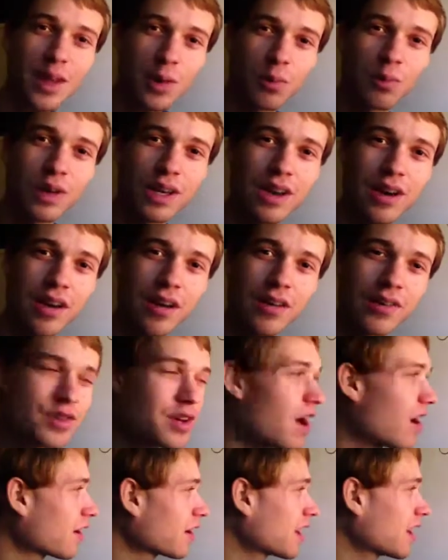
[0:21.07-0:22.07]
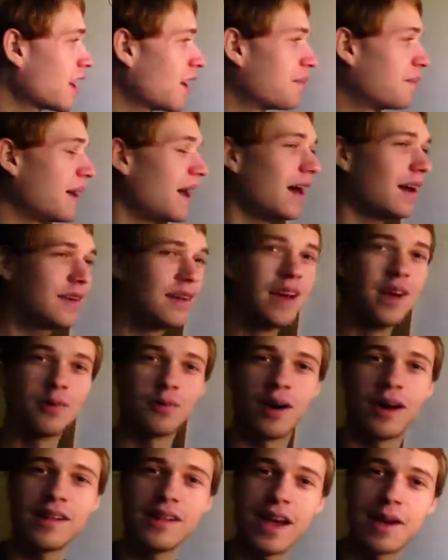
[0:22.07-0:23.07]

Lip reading: We are talking about, well,